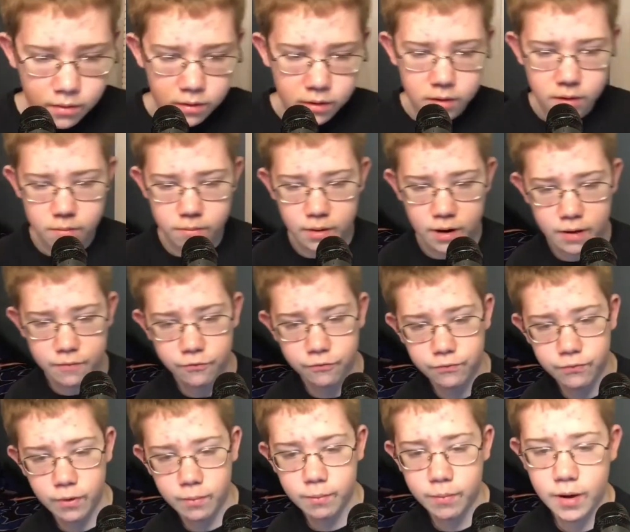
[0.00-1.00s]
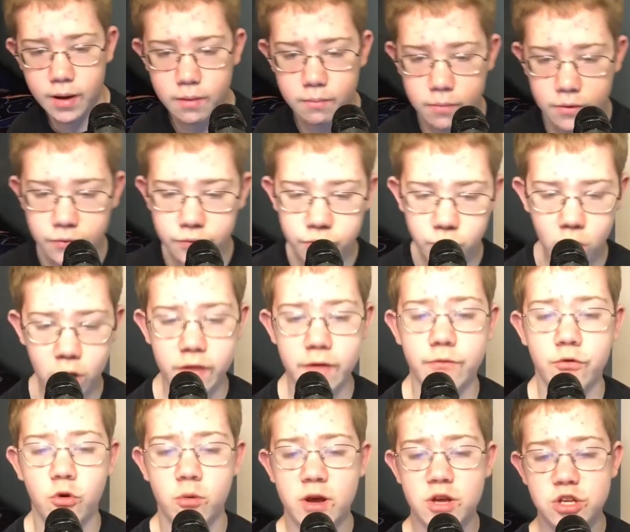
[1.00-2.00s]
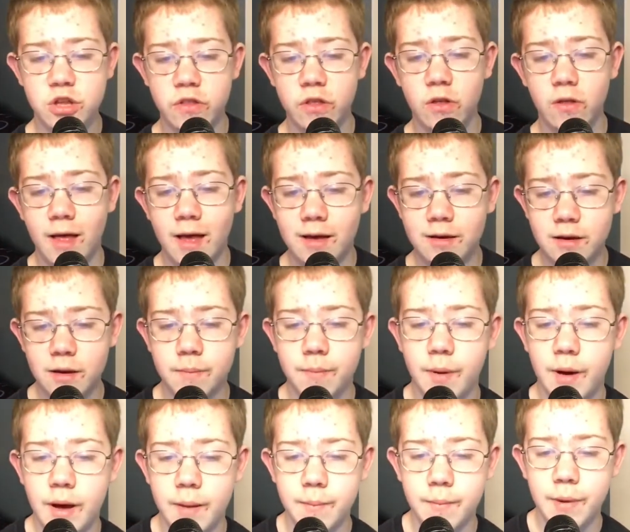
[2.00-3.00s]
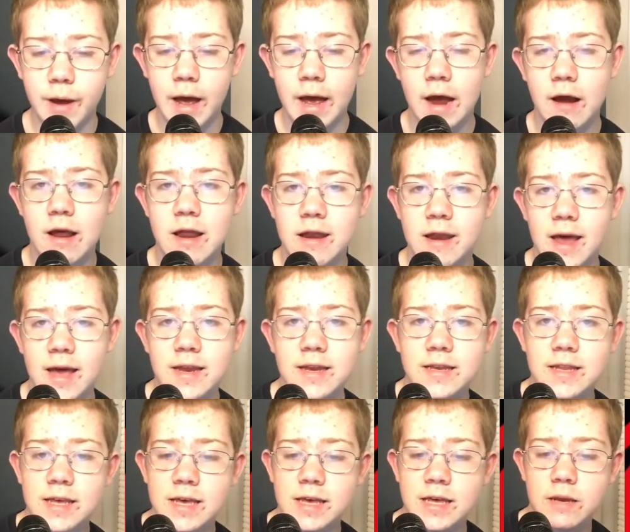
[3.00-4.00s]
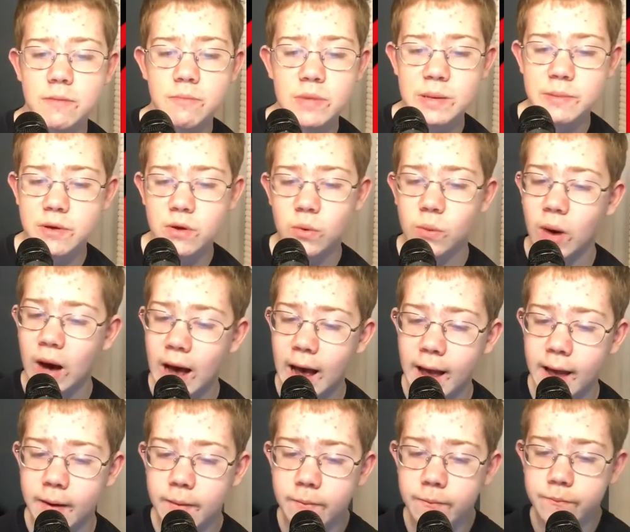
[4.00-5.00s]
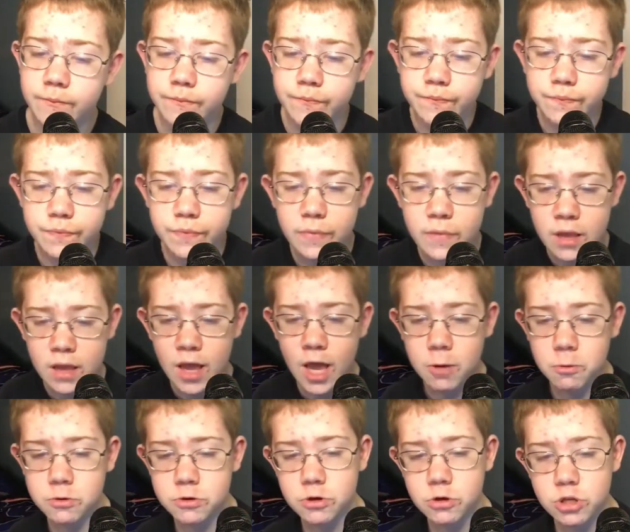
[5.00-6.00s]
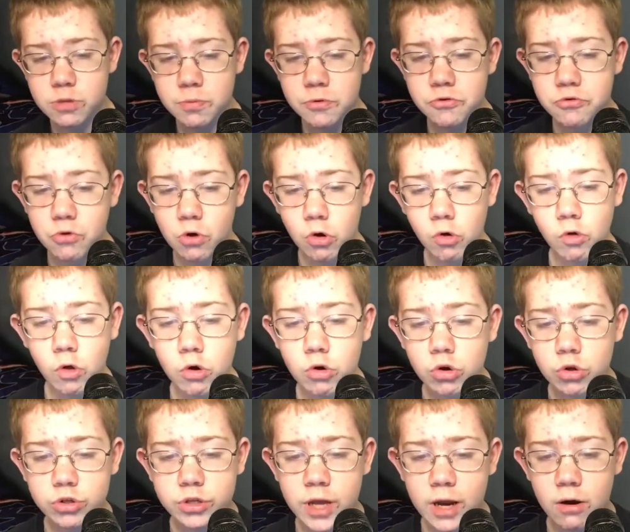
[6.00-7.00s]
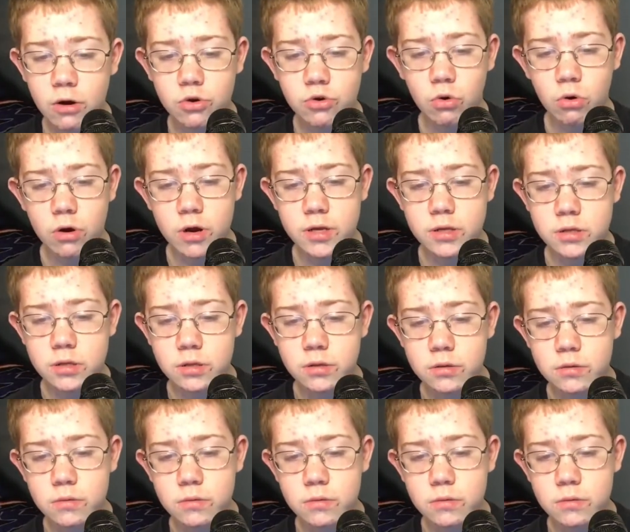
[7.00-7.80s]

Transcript: before the formation of the Galactic Empire in 19 BBY. It was used to patrol local territories.